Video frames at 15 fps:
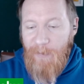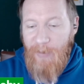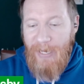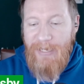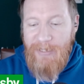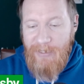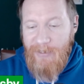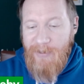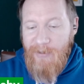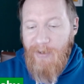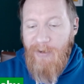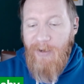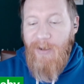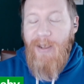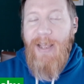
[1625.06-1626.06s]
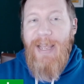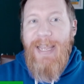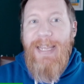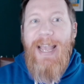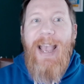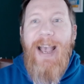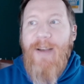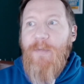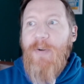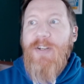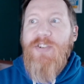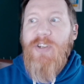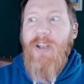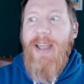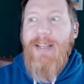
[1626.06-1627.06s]
bases. He
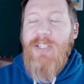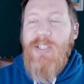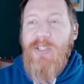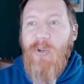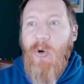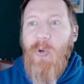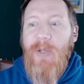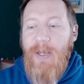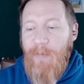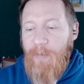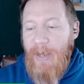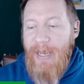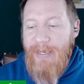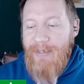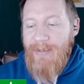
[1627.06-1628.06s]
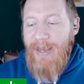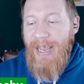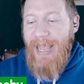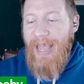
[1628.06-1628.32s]
averaged a stolen base